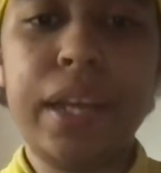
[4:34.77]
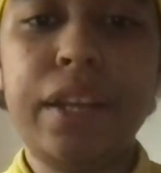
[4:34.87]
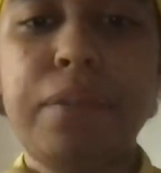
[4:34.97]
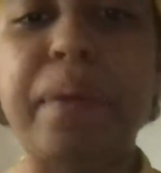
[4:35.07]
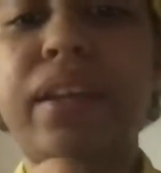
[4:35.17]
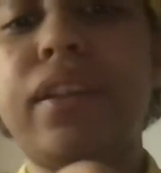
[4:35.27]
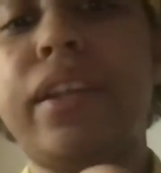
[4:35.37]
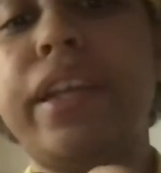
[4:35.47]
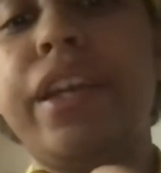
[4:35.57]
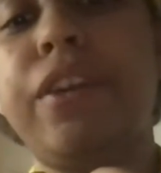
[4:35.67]
It's
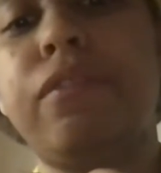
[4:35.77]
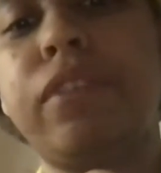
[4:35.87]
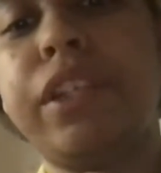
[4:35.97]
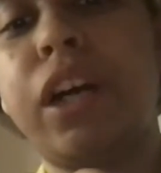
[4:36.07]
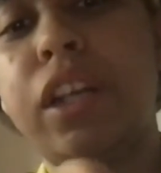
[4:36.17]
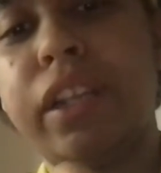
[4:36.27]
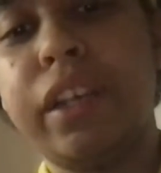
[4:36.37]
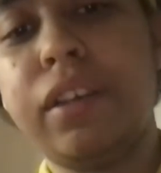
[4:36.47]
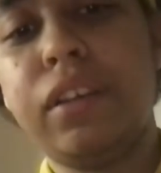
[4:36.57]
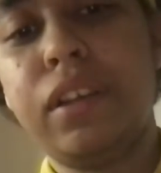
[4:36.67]
basically
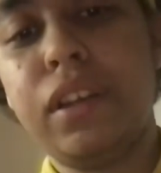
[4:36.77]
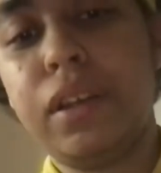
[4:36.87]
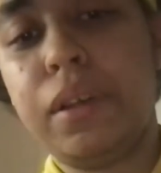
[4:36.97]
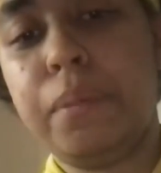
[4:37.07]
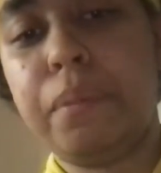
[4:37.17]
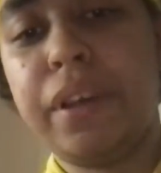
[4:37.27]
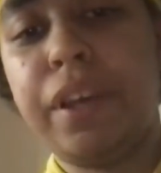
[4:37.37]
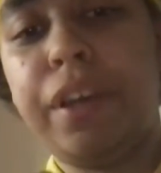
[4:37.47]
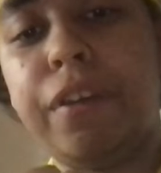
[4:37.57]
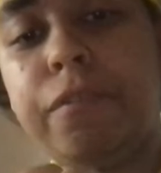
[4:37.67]
regarding
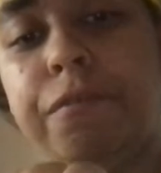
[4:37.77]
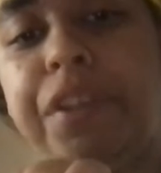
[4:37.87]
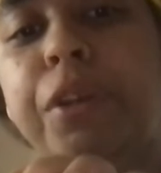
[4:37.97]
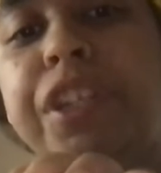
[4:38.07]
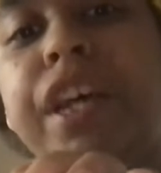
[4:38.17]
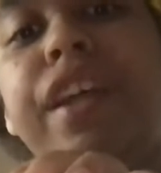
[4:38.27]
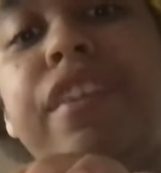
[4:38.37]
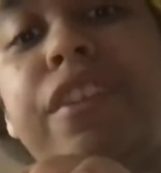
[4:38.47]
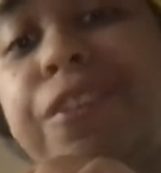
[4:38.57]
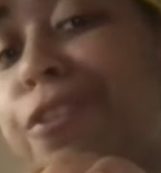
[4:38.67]
my future
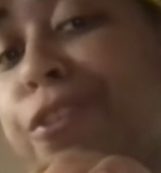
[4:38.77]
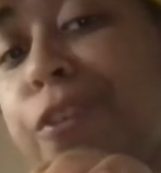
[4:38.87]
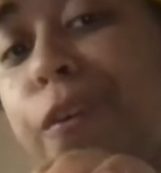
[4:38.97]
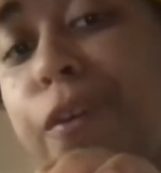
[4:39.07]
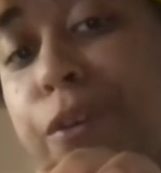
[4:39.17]
assistance dog.